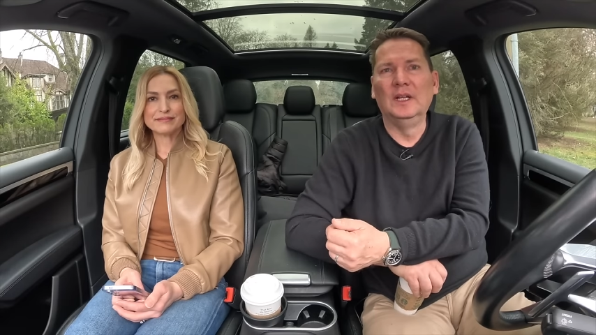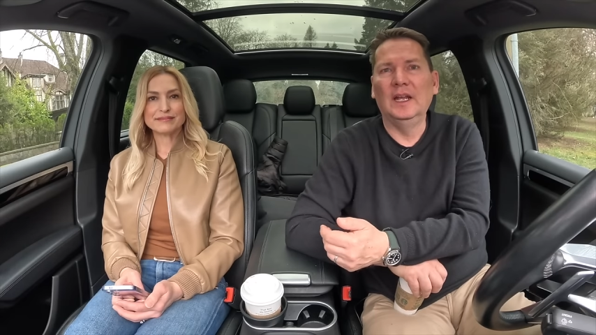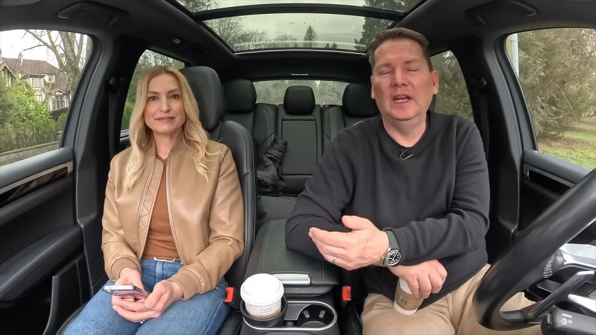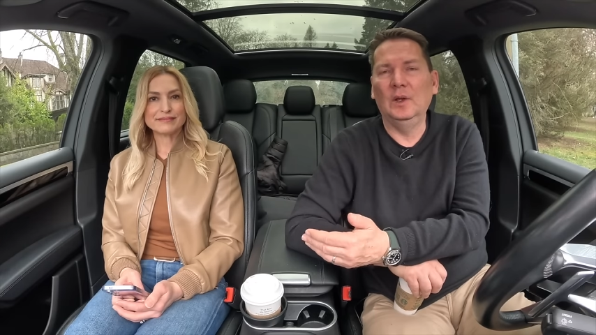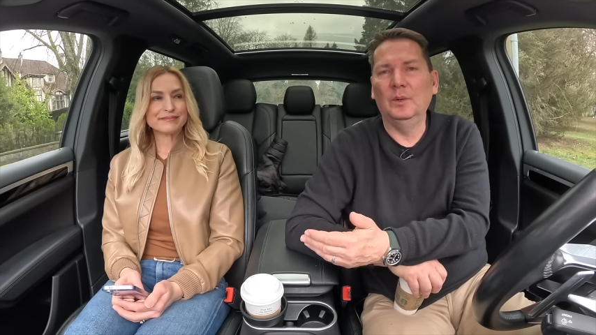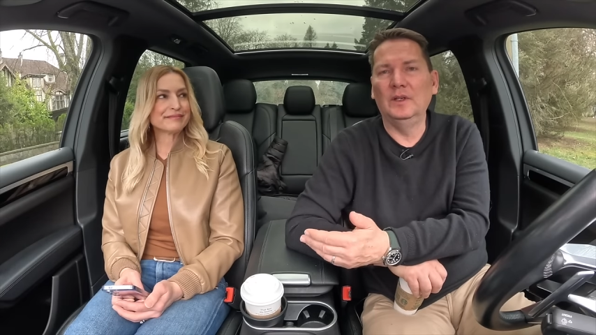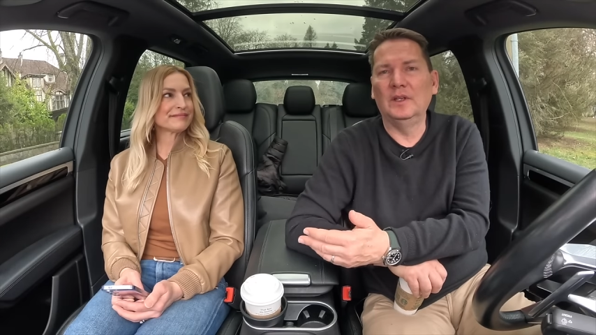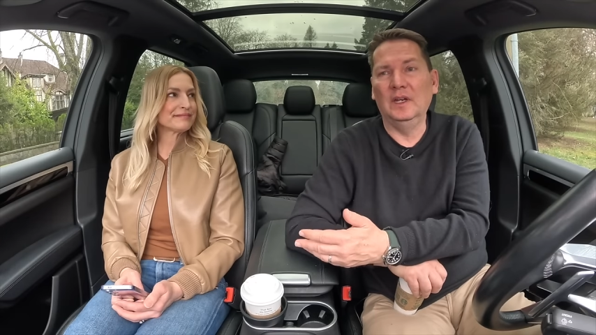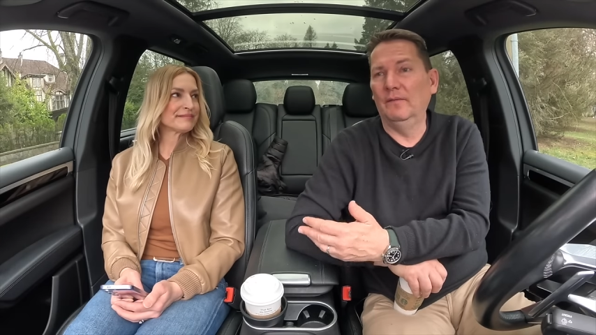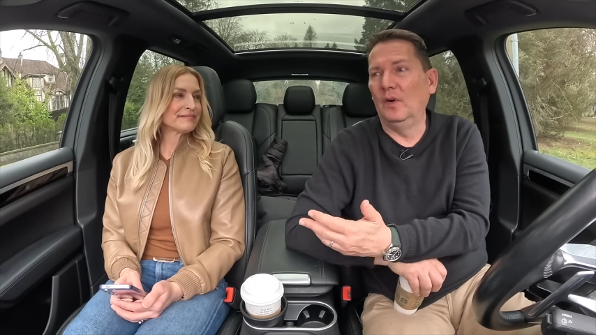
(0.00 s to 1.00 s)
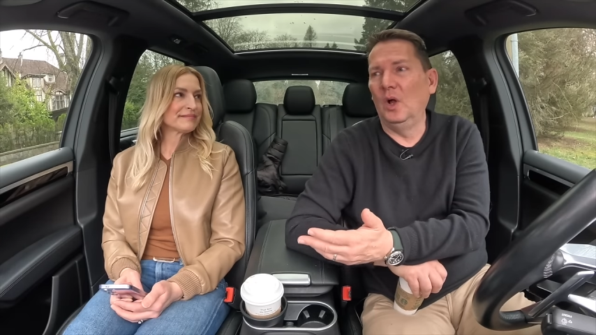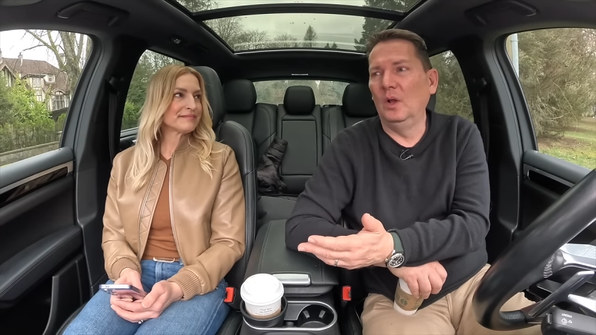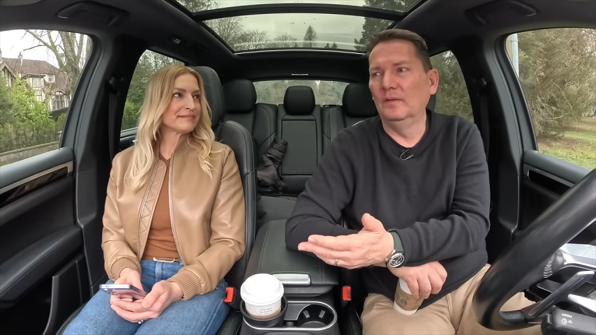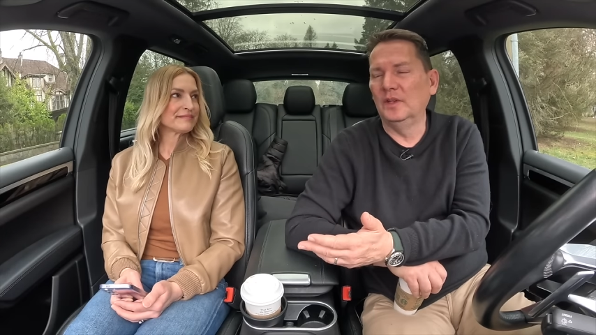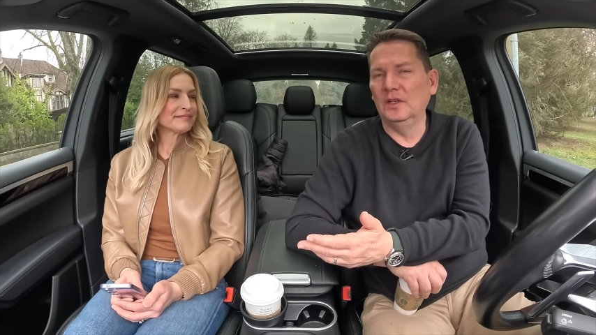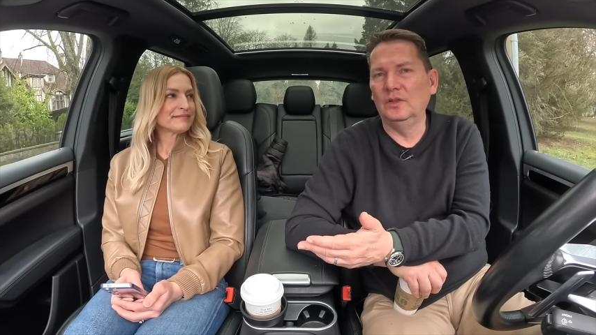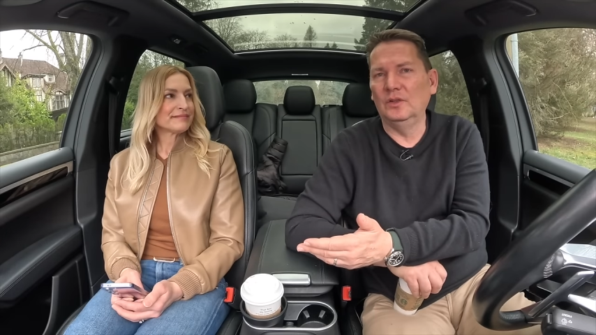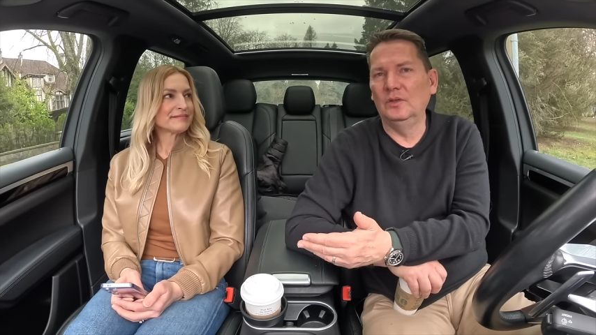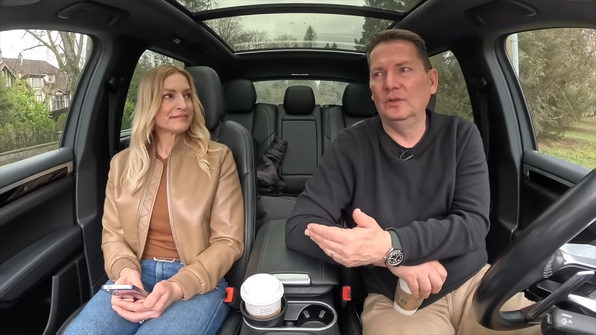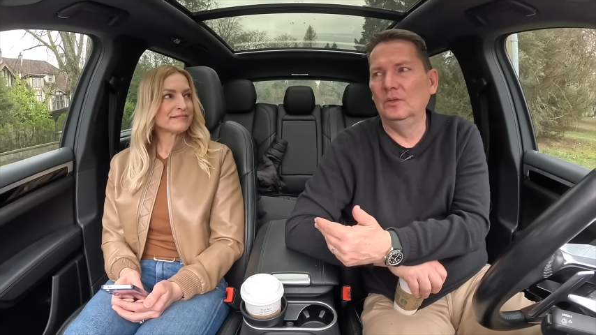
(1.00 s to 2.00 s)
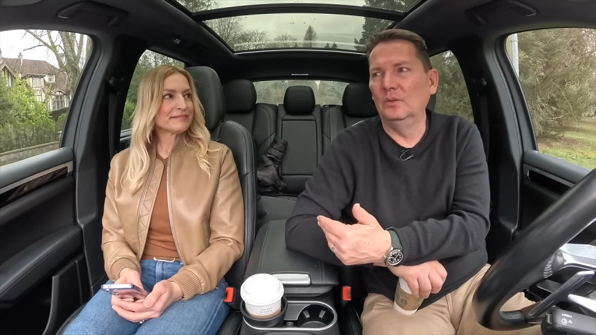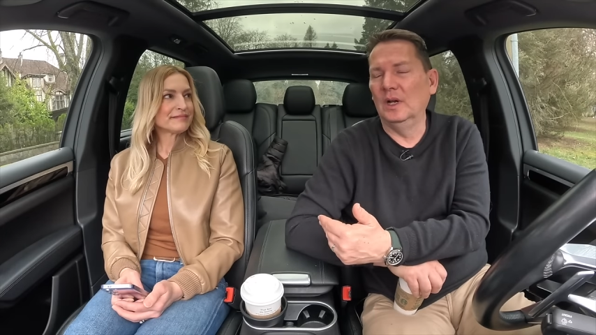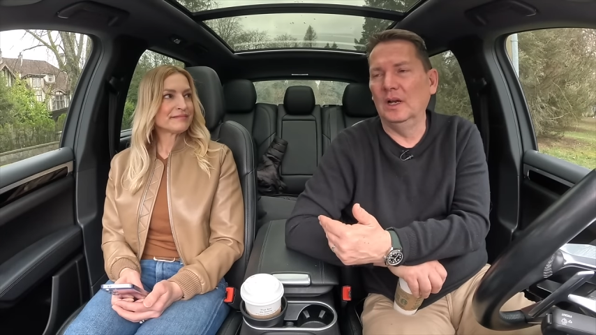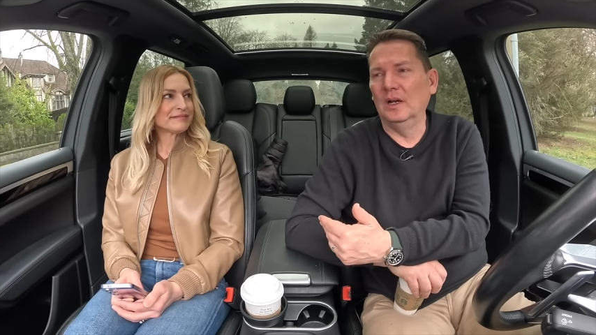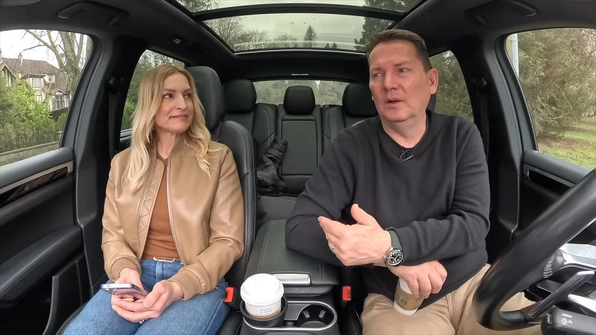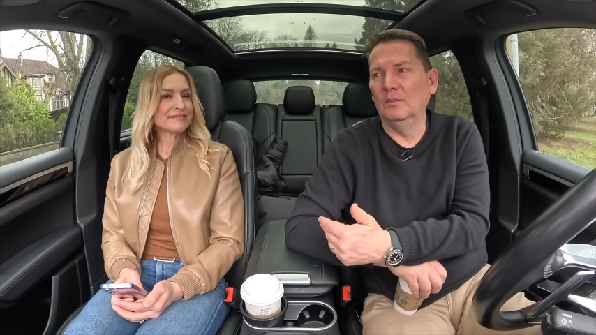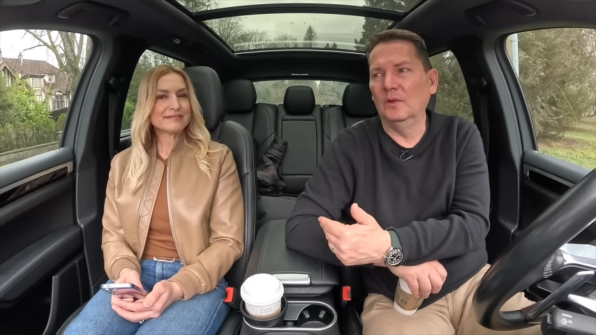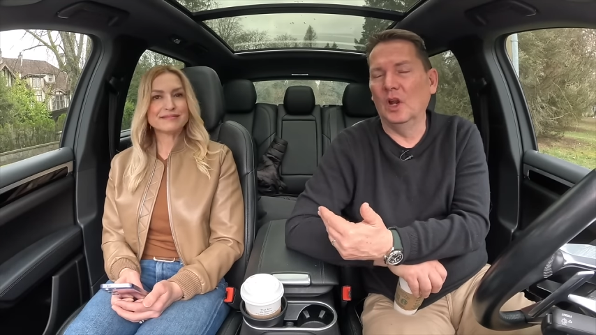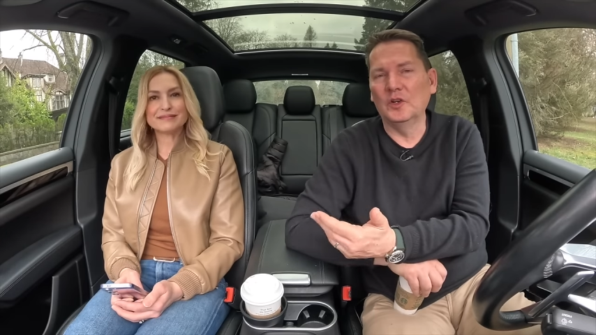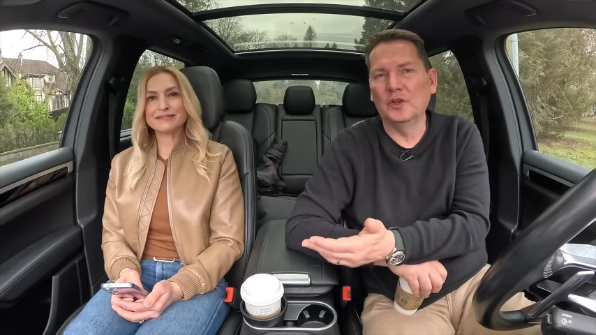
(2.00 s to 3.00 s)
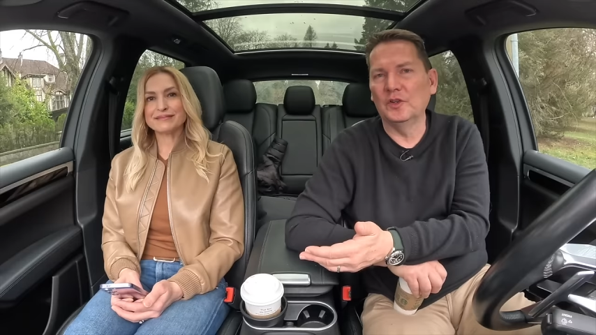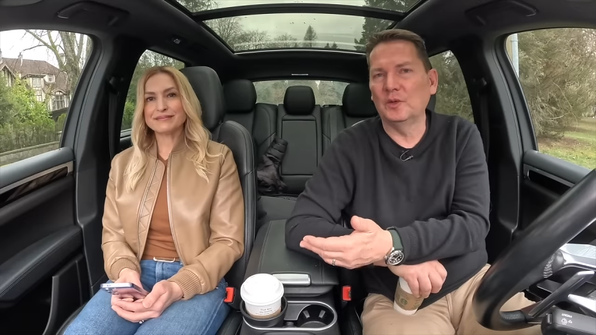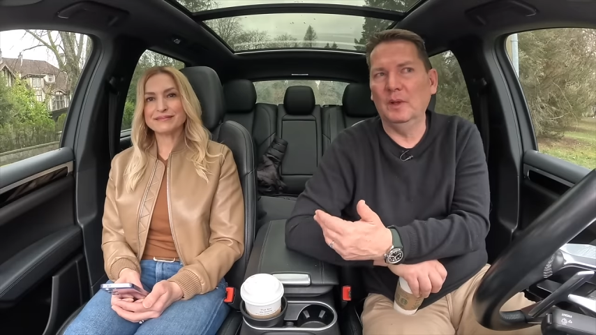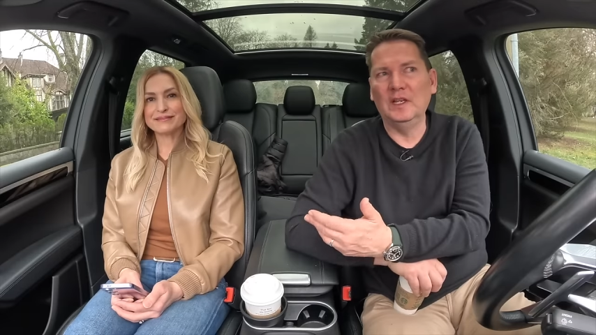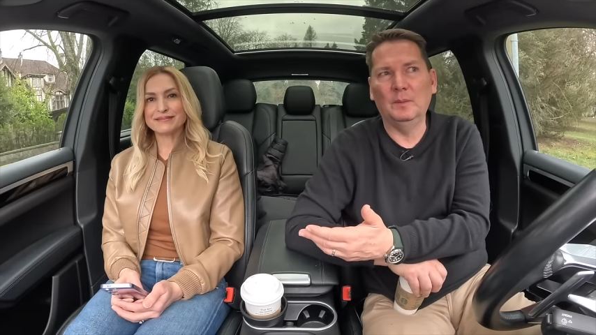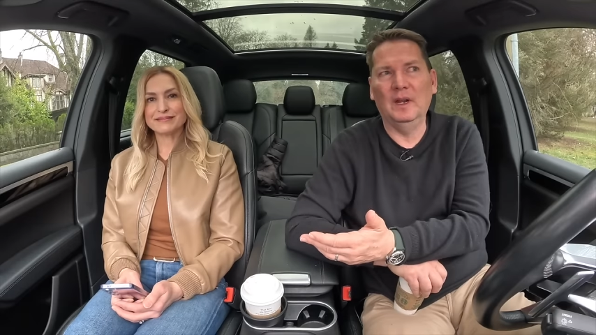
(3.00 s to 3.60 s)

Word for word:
Speaker 1: and it was it evolved into uh, larger displacement.